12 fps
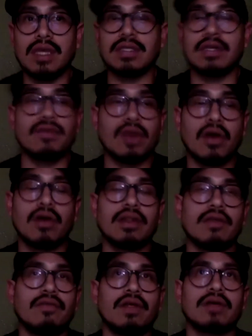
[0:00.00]
If you're currently in
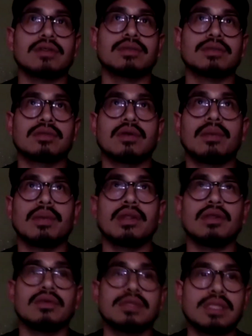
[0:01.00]
fellowship, start building your
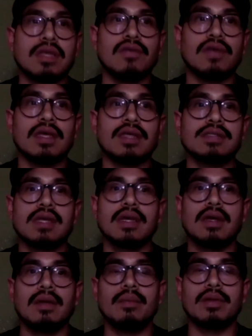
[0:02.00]
CVs,
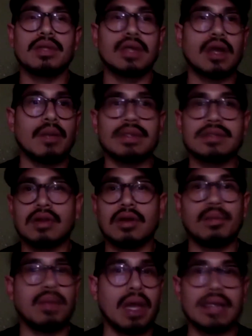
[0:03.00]
build it up, and start
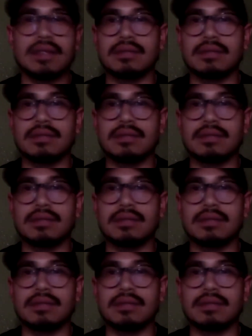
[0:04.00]
applying.